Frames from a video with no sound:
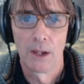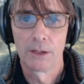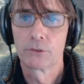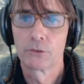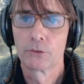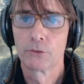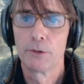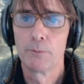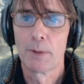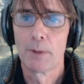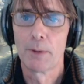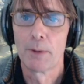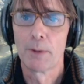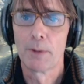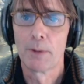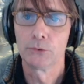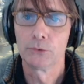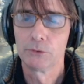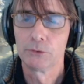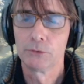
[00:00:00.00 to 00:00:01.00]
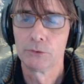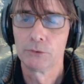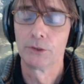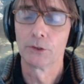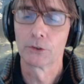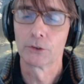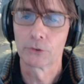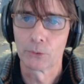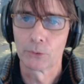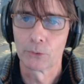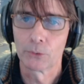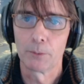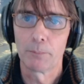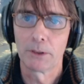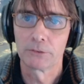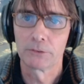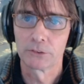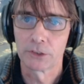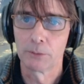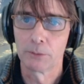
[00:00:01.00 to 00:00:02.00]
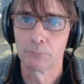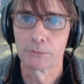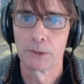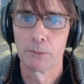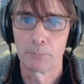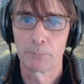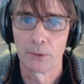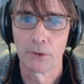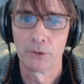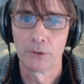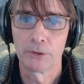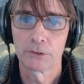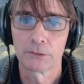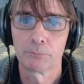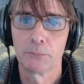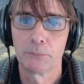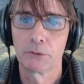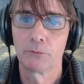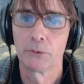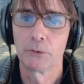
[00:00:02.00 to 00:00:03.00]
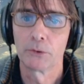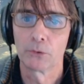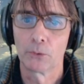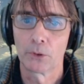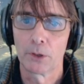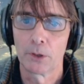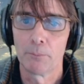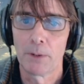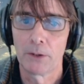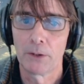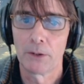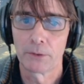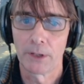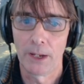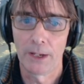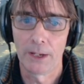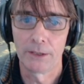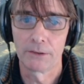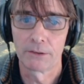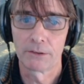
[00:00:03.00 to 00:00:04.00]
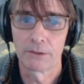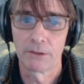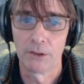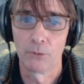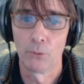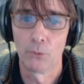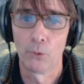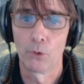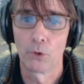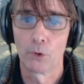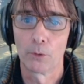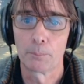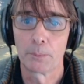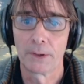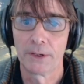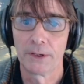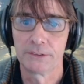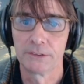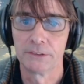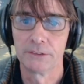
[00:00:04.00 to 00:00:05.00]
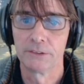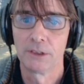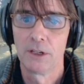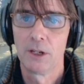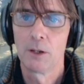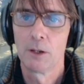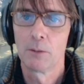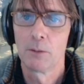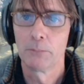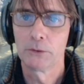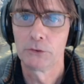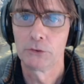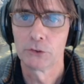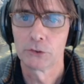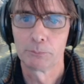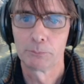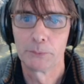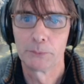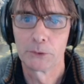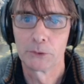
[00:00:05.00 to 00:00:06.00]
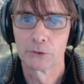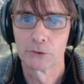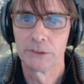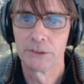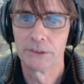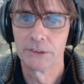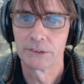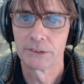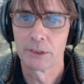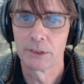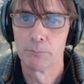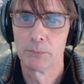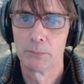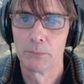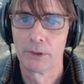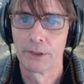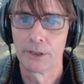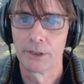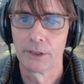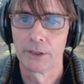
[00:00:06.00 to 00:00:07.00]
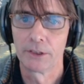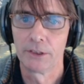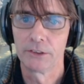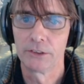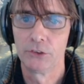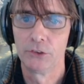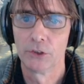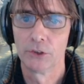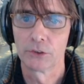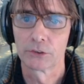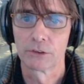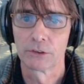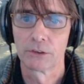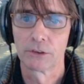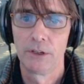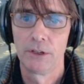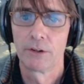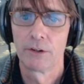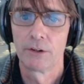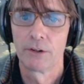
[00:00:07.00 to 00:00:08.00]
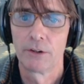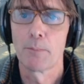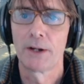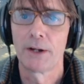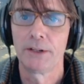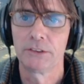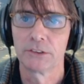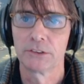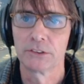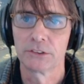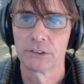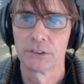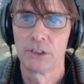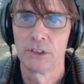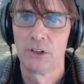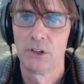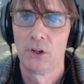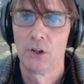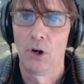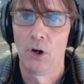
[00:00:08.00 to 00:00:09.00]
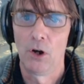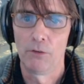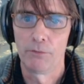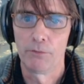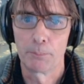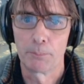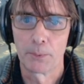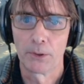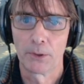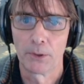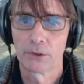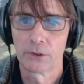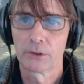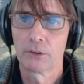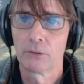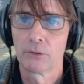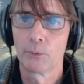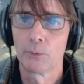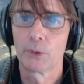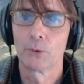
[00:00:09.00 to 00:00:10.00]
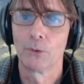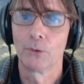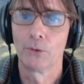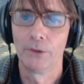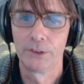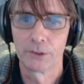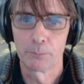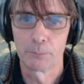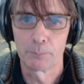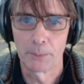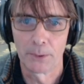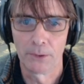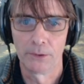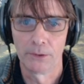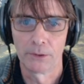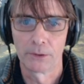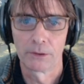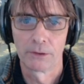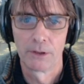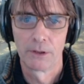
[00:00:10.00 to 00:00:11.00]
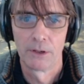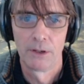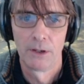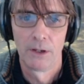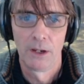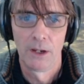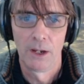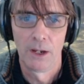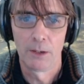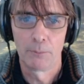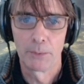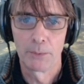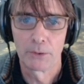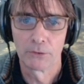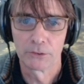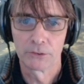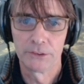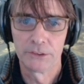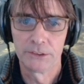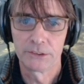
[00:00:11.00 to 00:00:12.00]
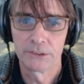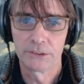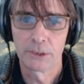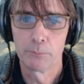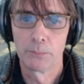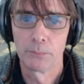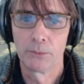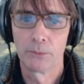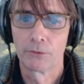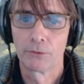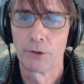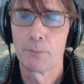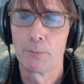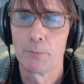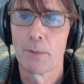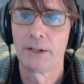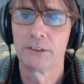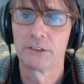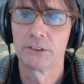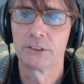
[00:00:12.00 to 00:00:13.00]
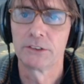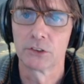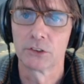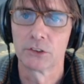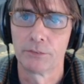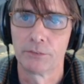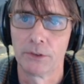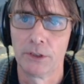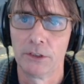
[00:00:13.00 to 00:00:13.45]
And to remind you, we're not talking about sums and products, but we're talking about AND and OR operation. But just because this symbol here, this dot, reminds us of a product, we call this a product. And because this symbol reminds us of